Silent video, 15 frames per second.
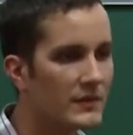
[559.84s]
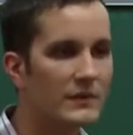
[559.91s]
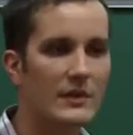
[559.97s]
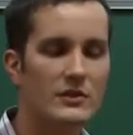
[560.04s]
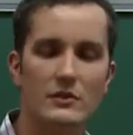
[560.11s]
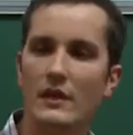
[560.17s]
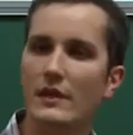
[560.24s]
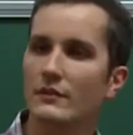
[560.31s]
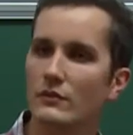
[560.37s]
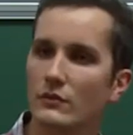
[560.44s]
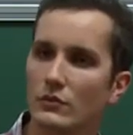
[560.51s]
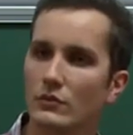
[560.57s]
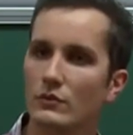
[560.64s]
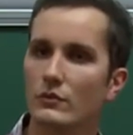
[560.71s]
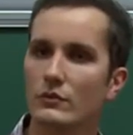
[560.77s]
specialized
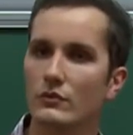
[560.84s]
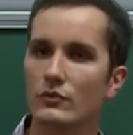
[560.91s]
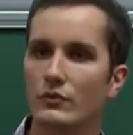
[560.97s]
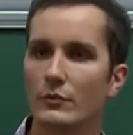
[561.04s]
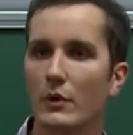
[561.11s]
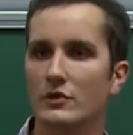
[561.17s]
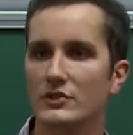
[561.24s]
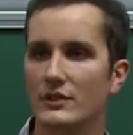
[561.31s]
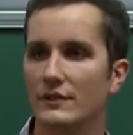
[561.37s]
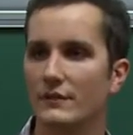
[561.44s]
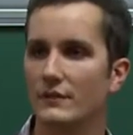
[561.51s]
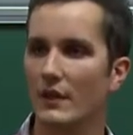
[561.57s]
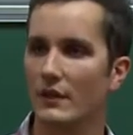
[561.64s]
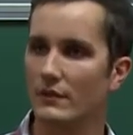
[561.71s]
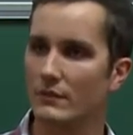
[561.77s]
to, to the
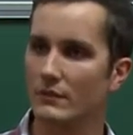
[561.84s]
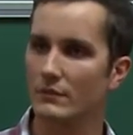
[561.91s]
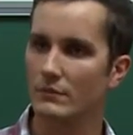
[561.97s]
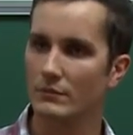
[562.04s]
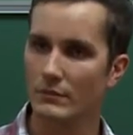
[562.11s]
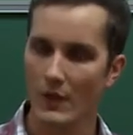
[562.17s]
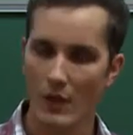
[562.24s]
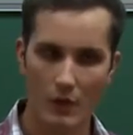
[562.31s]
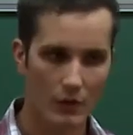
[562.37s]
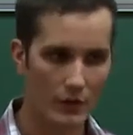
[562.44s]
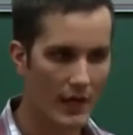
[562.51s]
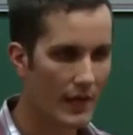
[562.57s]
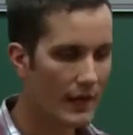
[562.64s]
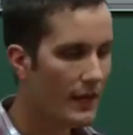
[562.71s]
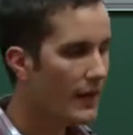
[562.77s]
projective case.
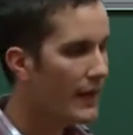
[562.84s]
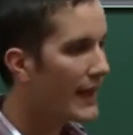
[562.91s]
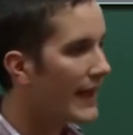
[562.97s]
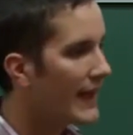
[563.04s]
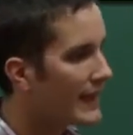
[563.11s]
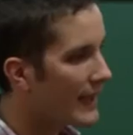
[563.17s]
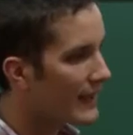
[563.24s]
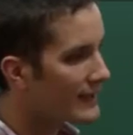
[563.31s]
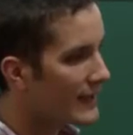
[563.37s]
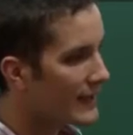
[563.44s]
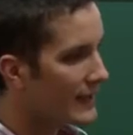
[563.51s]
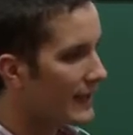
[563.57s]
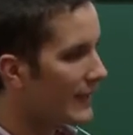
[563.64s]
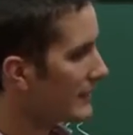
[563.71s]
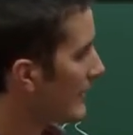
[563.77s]
Okay, and, and, I,
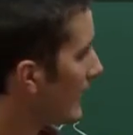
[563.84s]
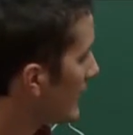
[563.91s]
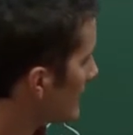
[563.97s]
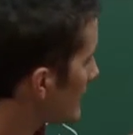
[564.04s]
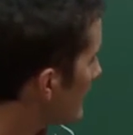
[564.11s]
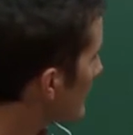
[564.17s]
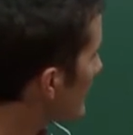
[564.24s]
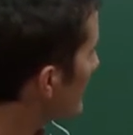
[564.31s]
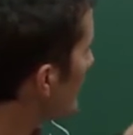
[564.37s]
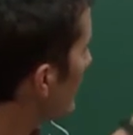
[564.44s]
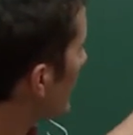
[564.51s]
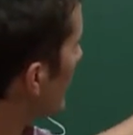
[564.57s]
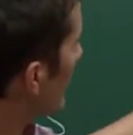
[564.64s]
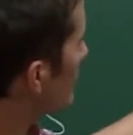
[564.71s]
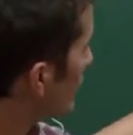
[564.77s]
and, and this is a very,